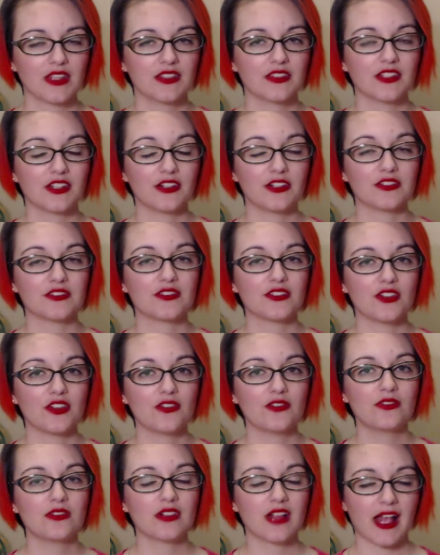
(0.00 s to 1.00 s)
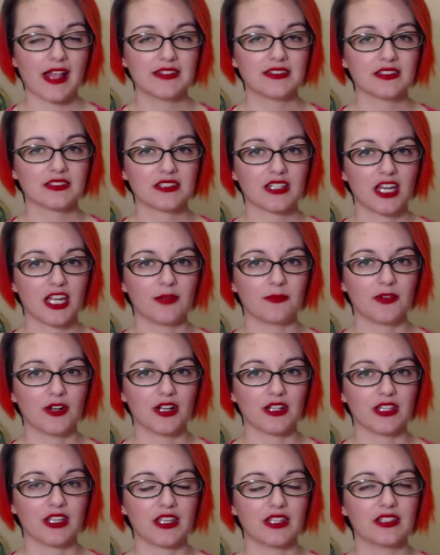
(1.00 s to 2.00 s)
There is no classic time
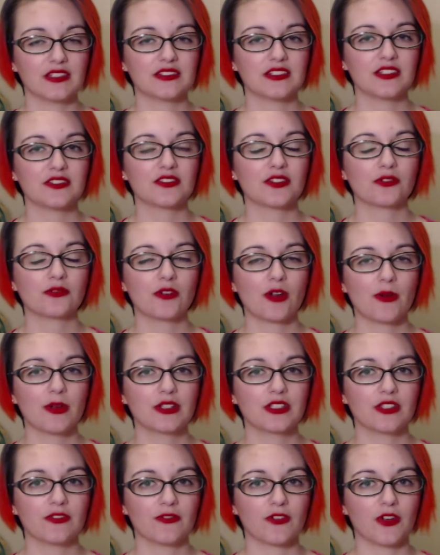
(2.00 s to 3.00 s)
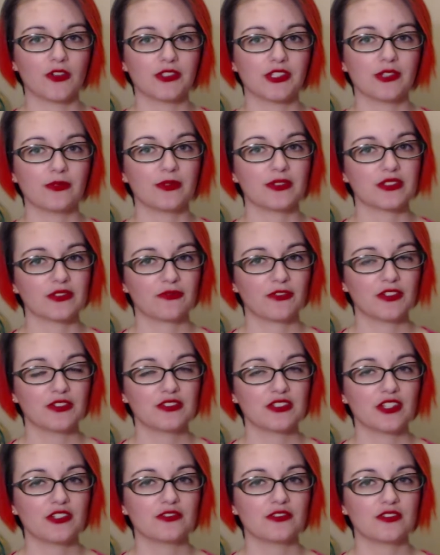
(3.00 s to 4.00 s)
walking since heroic difficulty was
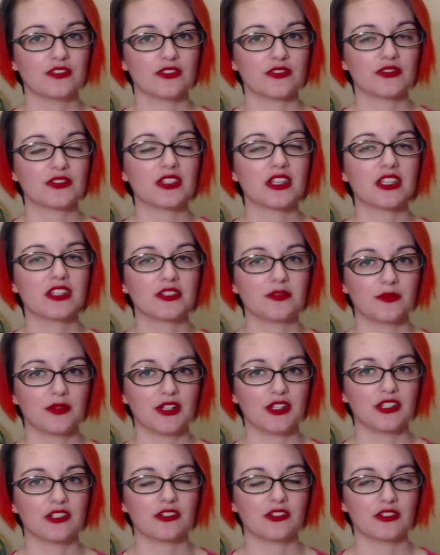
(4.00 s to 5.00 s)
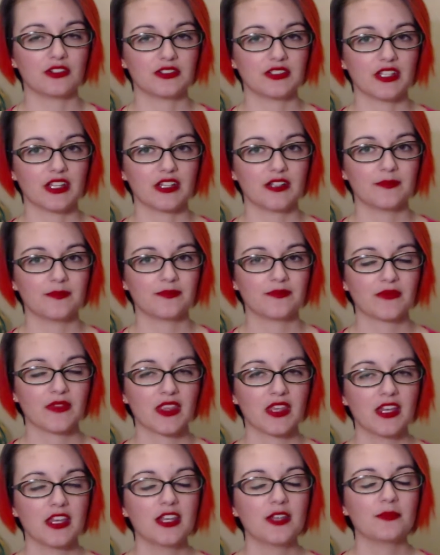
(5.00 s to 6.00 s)
first introduced in the Burning Crusade,
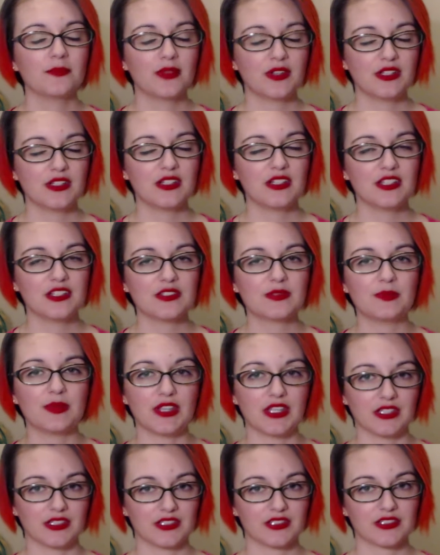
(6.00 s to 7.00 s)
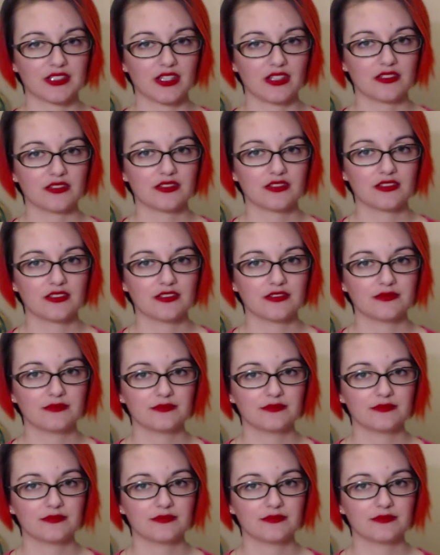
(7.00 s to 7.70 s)
but it is being discussed.